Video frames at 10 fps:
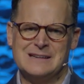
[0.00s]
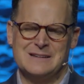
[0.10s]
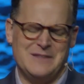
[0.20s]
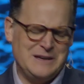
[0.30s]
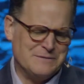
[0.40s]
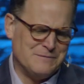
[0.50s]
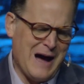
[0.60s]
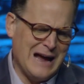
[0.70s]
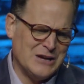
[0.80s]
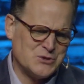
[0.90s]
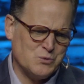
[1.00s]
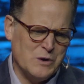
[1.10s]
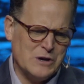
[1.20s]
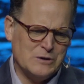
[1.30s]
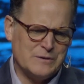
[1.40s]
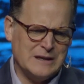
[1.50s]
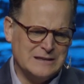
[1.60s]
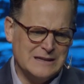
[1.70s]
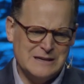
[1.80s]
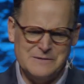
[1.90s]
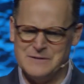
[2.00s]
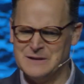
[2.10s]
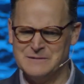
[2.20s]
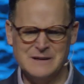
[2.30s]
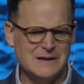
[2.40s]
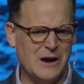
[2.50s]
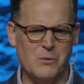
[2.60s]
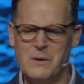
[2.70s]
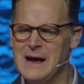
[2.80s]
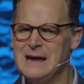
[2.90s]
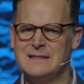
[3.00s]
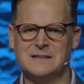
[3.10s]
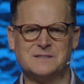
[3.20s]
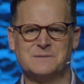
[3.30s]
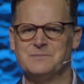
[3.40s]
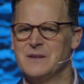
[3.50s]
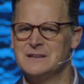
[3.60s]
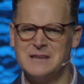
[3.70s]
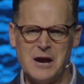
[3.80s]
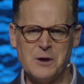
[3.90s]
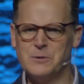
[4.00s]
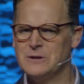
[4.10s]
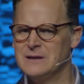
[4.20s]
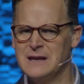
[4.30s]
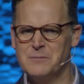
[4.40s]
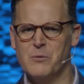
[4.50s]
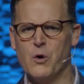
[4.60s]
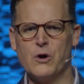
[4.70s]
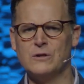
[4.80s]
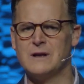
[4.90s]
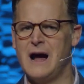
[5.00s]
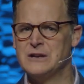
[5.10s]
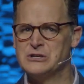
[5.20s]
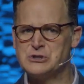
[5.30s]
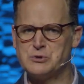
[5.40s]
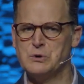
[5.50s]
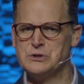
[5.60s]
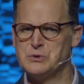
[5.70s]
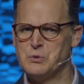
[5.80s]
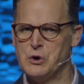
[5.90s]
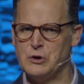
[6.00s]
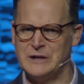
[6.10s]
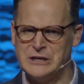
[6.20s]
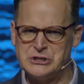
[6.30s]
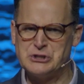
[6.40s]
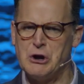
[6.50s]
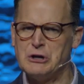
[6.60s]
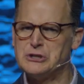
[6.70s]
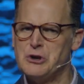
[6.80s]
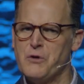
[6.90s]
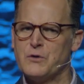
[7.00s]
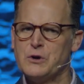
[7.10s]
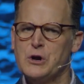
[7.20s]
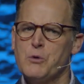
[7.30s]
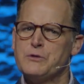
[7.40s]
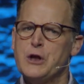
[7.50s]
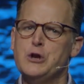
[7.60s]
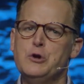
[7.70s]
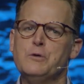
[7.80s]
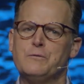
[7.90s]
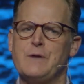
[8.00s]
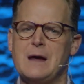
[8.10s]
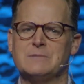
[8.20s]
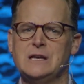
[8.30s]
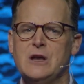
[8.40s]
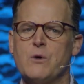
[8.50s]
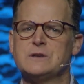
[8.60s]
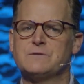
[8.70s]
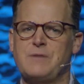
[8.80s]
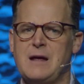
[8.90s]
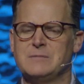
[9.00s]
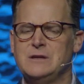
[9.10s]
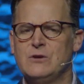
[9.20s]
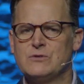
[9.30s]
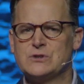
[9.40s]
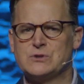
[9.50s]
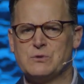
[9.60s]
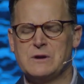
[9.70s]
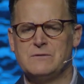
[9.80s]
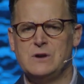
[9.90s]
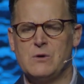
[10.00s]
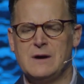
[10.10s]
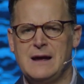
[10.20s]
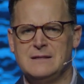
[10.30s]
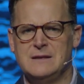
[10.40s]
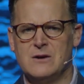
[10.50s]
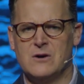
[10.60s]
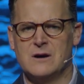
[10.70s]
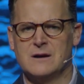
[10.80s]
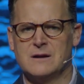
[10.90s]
They defy His will. They live in a way that's terrible and immoral. God destroys the world, and He starts it over with a new family, Noah's family. You know the story of Noah and the ark.